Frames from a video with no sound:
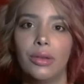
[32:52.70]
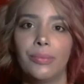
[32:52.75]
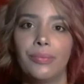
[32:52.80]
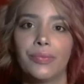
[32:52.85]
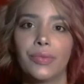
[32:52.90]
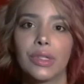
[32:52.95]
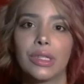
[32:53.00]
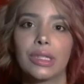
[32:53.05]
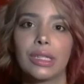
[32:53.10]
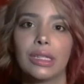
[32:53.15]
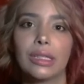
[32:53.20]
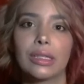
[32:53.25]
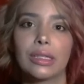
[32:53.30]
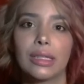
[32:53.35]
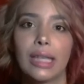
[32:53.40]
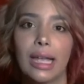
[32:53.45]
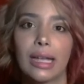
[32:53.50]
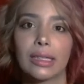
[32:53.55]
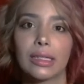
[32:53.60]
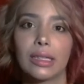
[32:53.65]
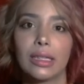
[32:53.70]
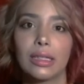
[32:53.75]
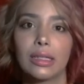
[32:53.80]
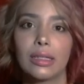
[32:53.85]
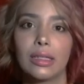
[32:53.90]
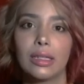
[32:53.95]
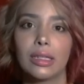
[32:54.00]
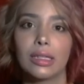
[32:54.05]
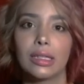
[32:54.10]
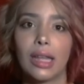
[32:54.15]
Since Texas
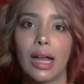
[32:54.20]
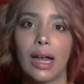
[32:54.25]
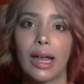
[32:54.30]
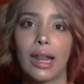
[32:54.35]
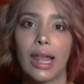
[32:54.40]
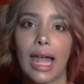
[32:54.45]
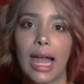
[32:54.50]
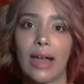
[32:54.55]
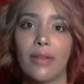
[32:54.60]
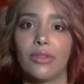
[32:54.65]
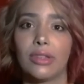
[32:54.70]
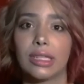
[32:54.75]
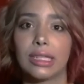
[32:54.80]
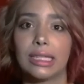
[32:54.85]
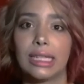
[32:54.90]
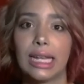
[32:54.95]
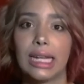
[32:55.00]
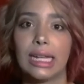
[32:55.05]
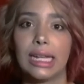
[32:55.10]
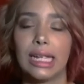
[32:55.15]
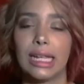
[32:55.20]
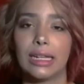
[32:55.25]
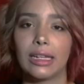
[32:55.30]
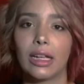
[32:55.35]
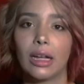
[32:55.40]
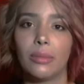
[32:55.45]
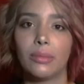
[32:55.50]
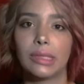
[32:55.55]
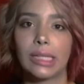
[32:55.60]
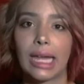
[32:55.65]
does not have a state
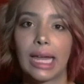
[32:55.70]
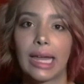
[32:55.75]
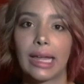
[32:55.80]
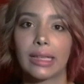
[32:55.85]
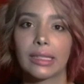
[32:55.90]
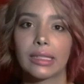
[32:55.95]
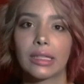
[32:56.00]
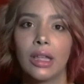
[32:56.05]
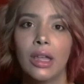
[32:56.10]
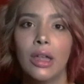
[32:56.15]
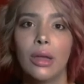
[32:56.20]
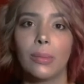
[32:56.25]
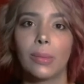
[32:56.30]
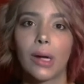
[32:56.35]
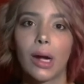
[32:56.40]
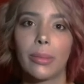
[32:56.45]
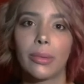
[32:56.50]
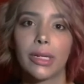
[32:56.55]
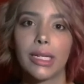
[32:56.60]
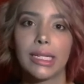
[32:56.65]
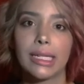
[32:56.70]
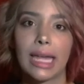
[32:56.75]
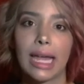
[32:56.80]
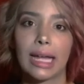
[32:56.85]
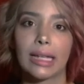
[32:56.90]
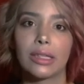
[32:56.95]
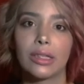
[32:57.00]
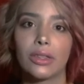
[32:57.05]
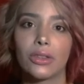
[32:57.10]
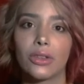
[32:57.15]
income tax, property
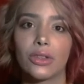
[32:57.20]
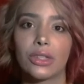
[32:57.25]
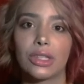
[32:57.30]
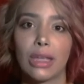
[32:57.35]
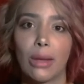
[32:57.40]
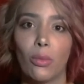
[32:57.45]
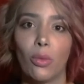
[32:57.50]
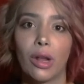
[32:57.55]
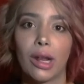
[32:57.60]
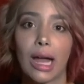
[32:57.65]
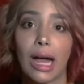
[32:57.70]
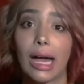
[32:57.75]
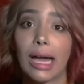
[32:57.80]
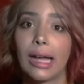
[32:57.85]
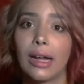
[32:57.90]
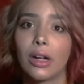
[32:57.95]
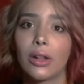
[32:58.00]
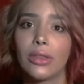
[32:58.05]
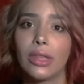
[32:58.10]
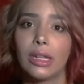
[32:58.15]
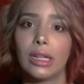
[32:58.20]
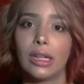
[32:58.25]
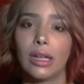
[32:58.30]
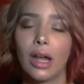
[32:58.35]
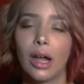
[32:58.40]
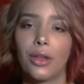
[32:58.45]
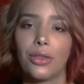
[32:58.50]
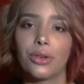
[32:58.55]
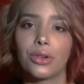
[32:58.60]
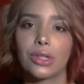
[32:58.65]
taxes are somewhat higher than in
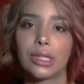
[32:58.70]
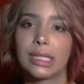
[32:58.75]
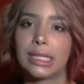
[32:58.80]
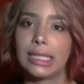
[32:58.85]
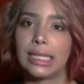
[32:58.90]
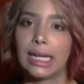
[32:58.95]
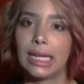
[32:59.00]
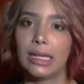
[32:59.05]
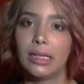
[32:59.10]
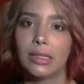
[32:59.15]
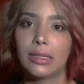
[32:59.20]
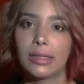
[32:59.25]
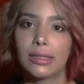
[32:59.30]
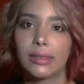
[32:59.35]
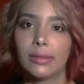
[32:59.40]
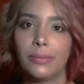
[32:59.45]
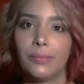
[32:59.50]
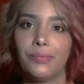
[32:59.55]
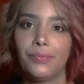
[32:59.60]
other states.